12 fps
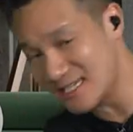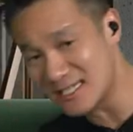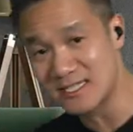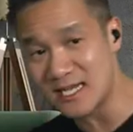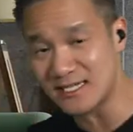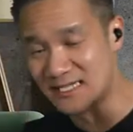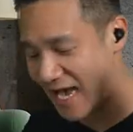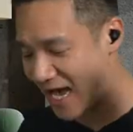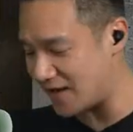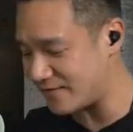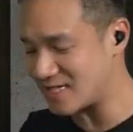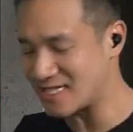this does
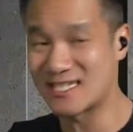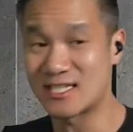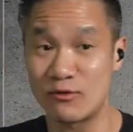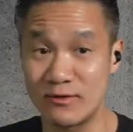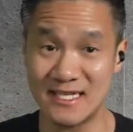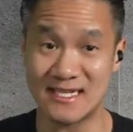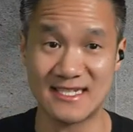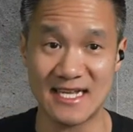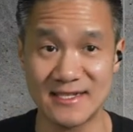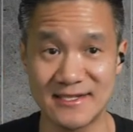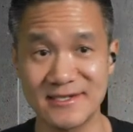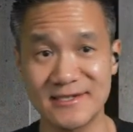have the sony
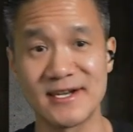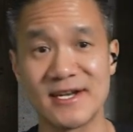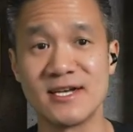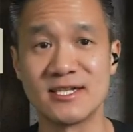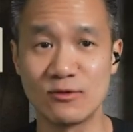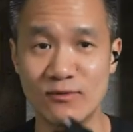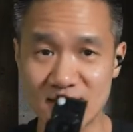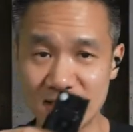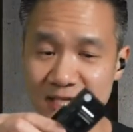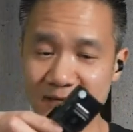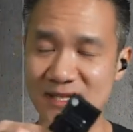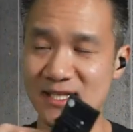sensor so what's
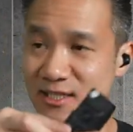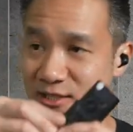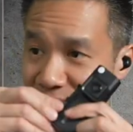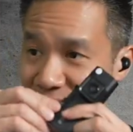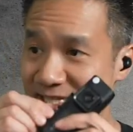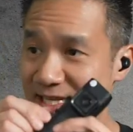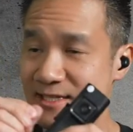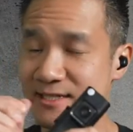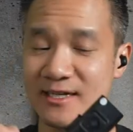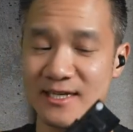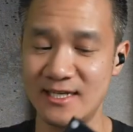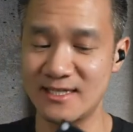good about the sony
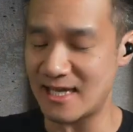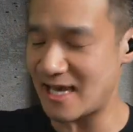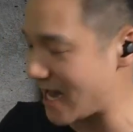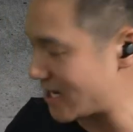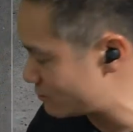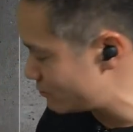sensor is it has